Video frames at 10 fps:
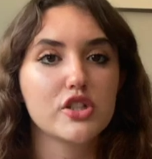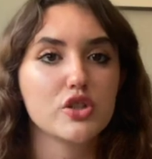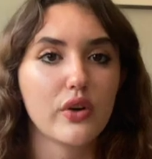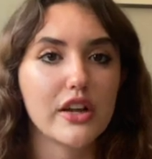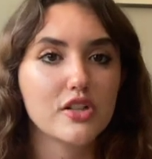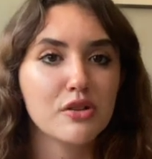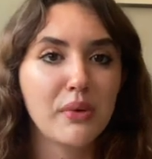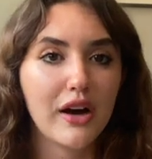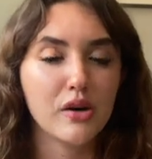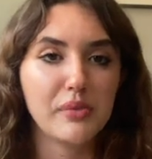Stranger by
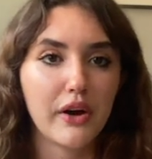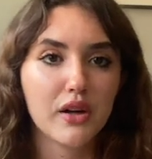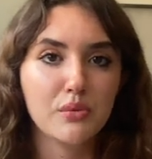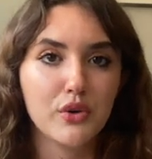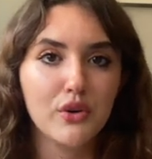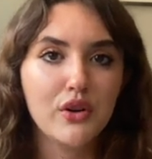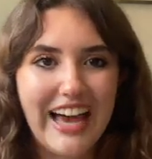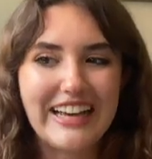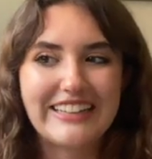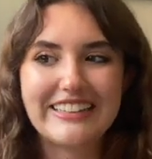Albert Camus.
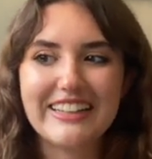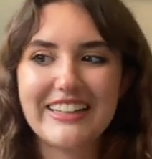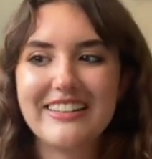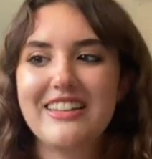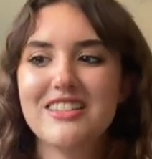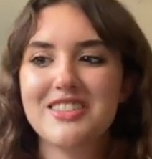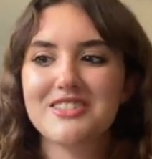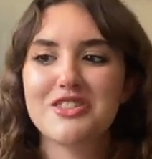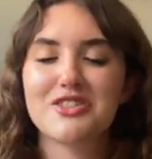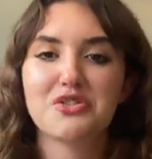And this is
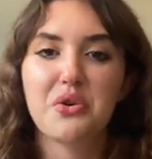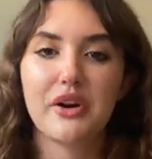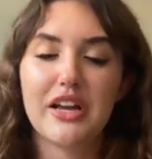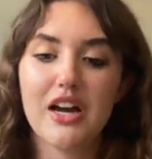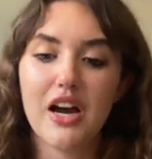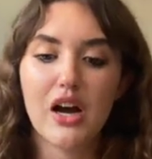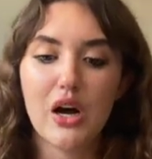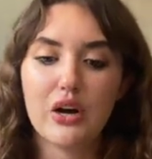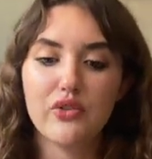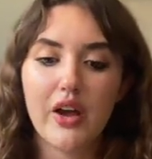the story
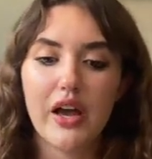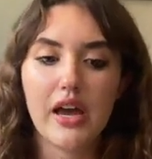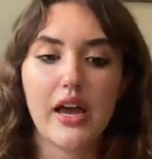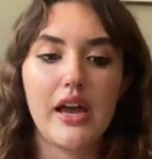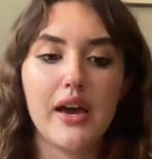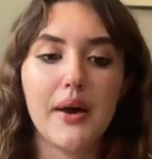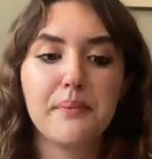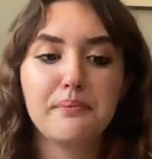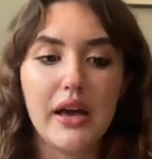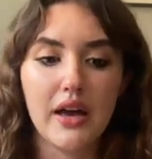of a
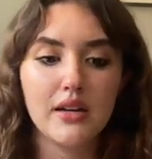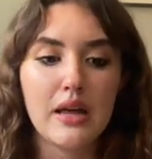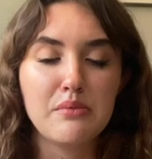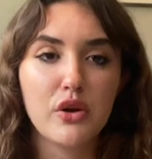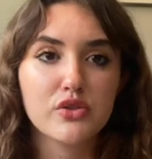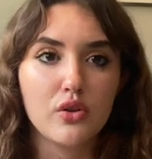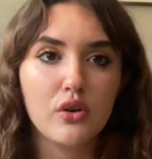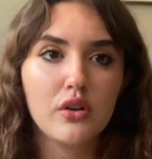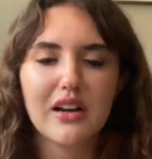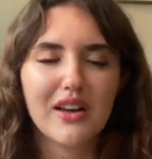man named
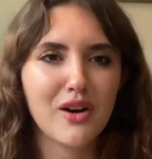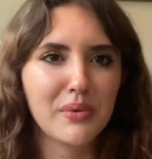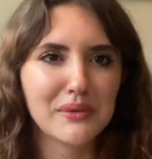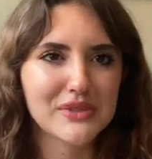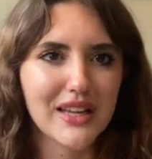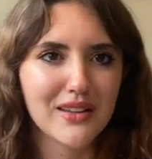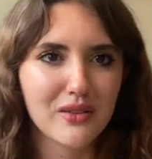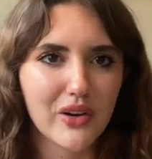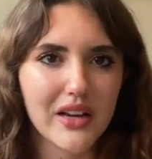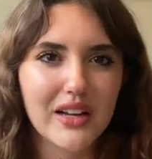Marcel. I hope I'm saying that
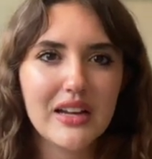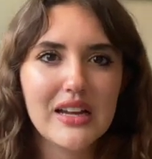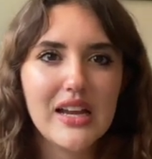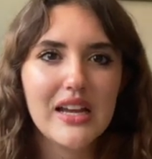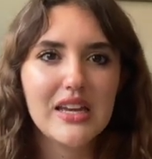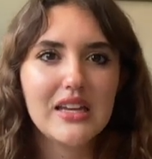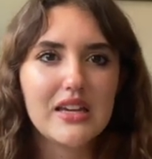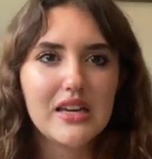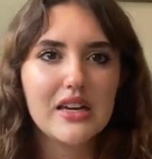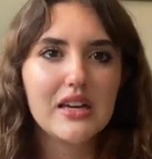right.
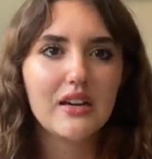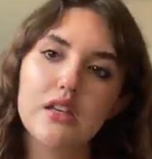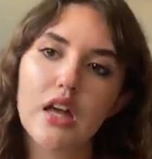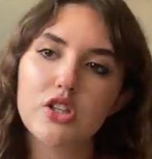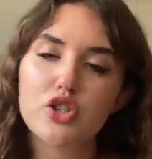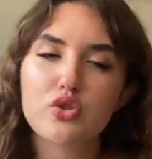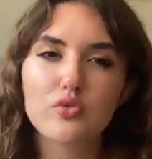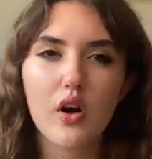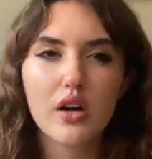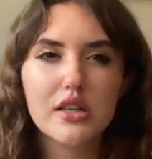He gets
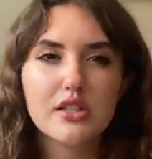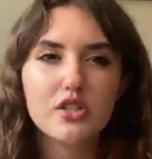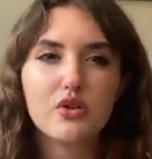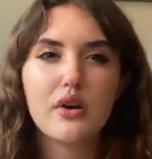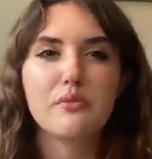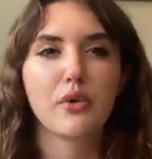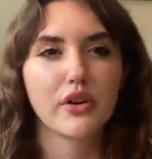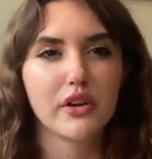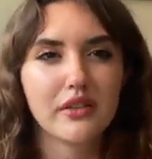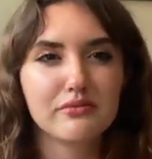drawn into a
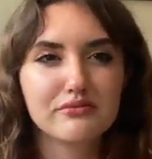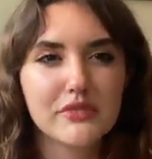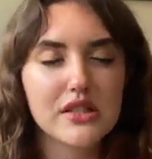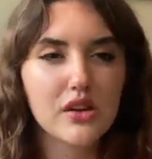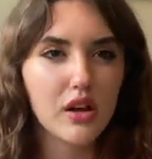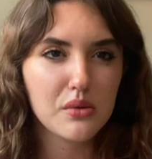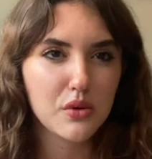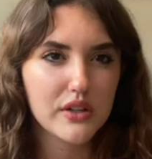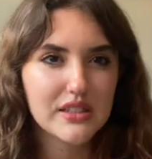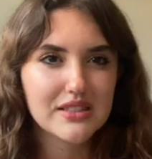murder. That's all I'm
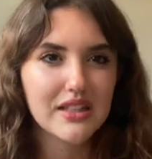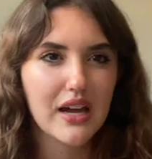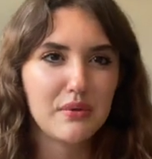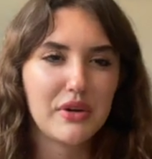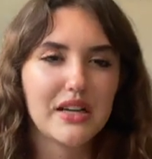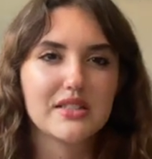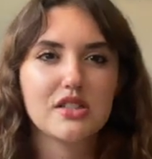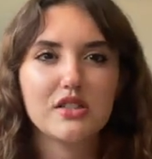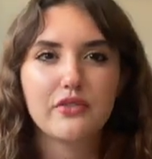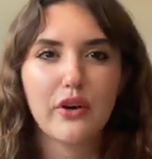going to say, because this
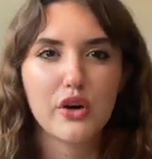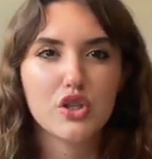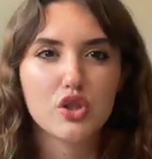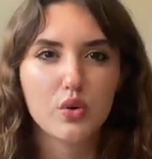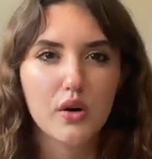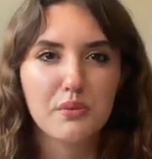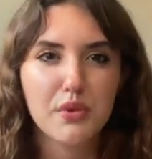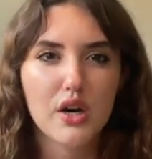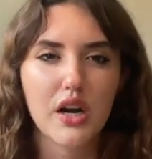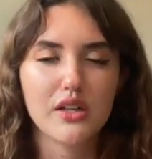is a very short
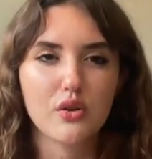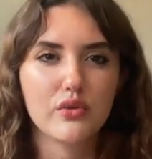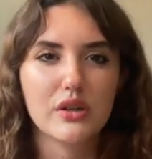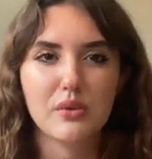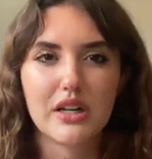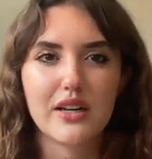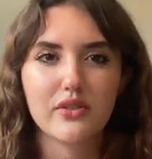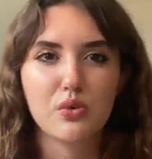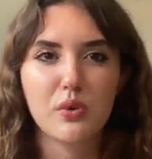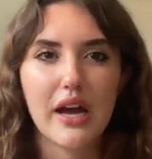book. I don't really want to give it
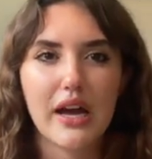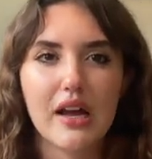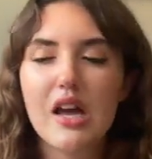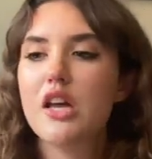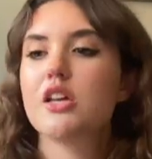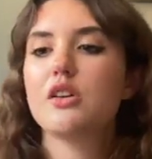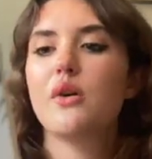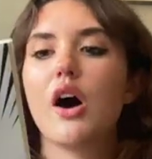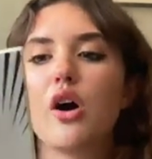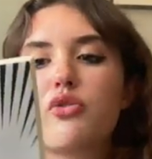away. You know
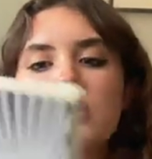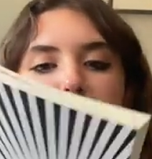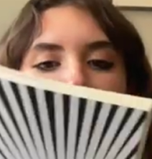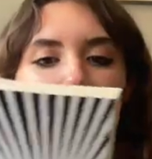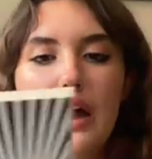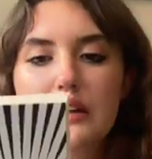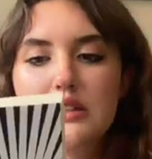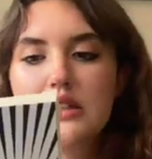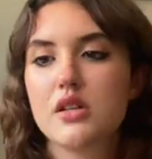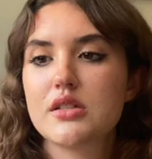what? I'll read the back.
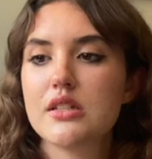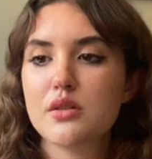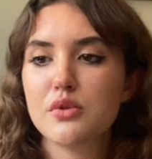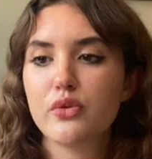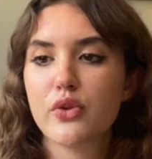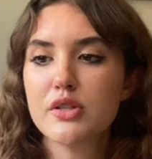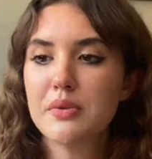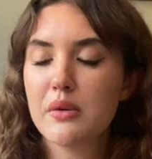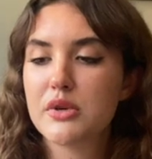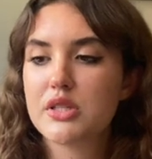Since it was first
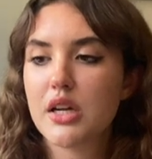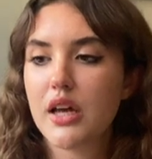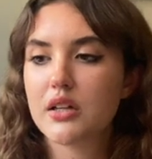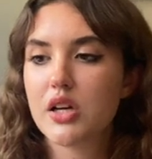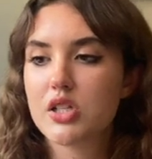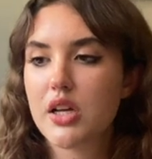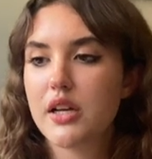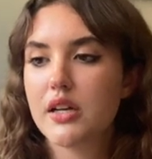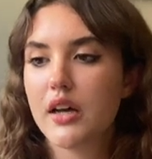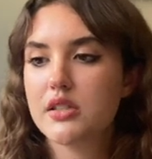published in English
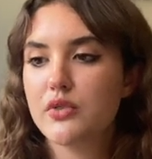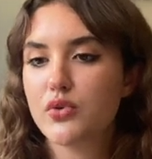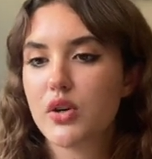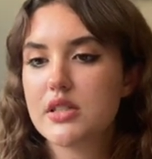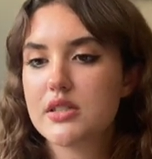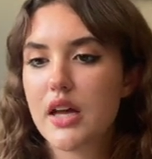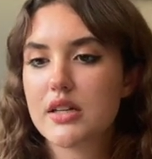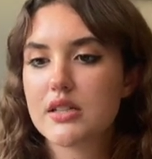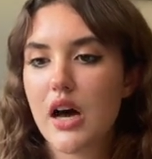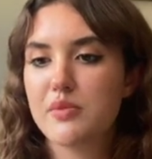in
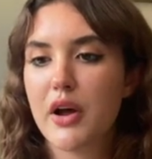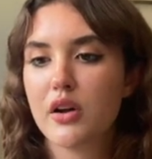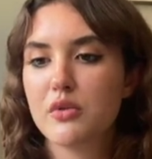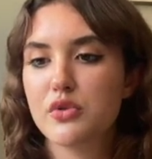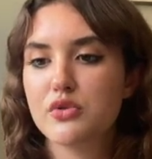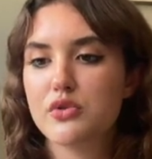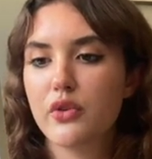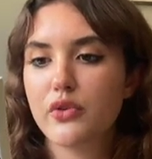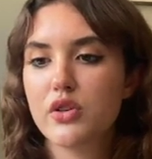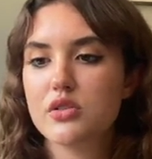1946, Albert Camus'
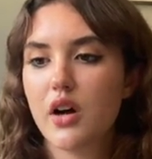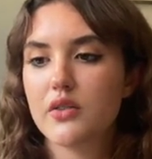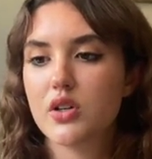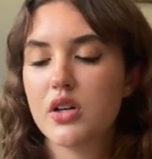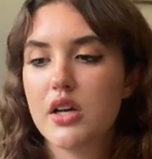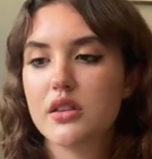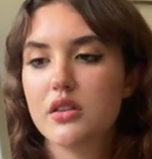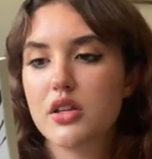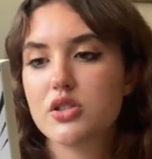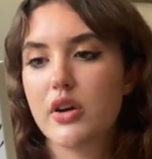first novel,
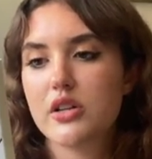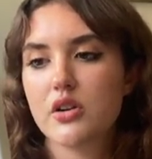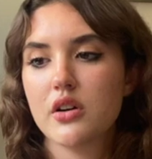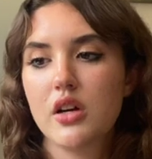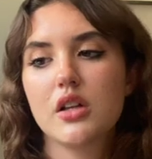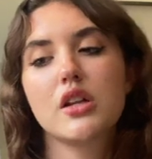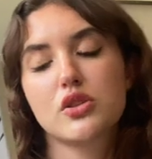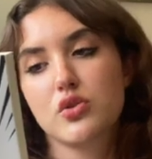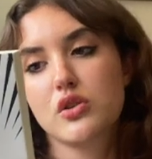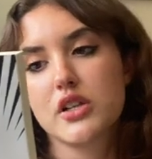The Stranger,
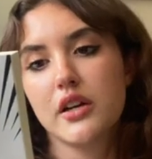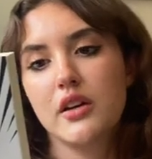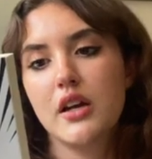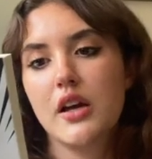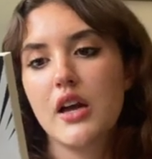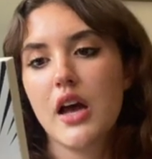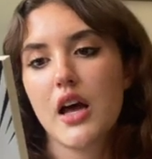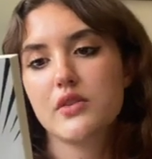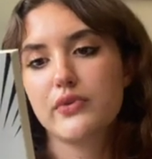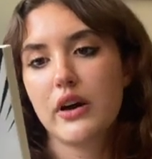L'Étranger,
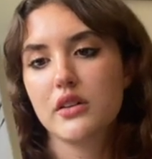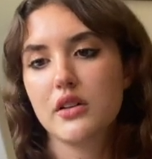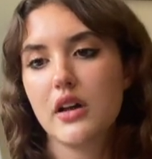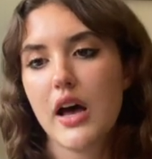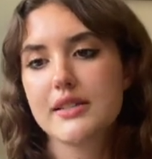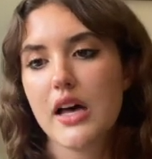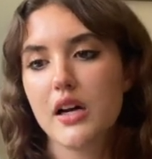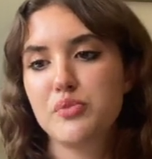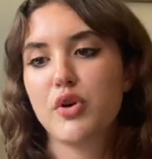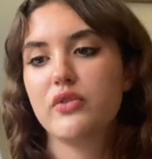has had
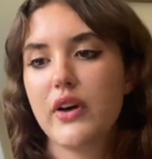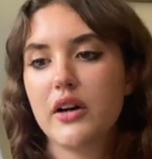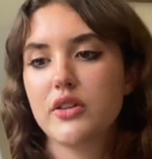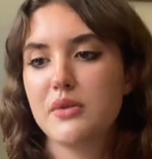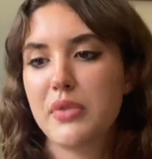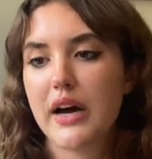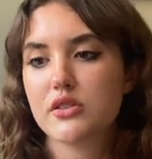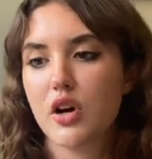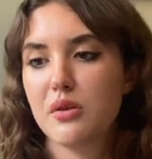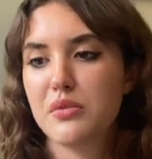a profound impact
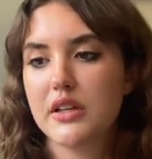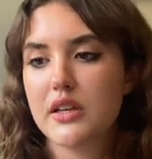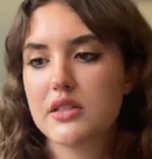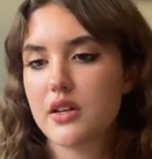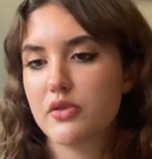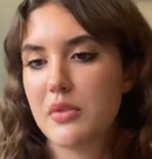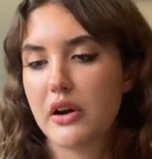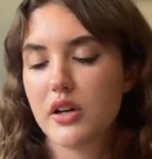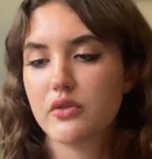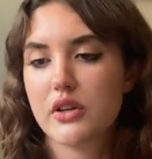on millions of
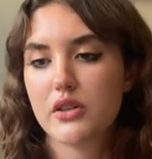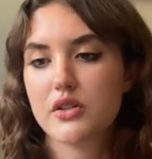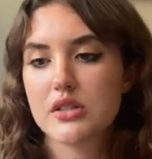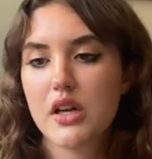American readers.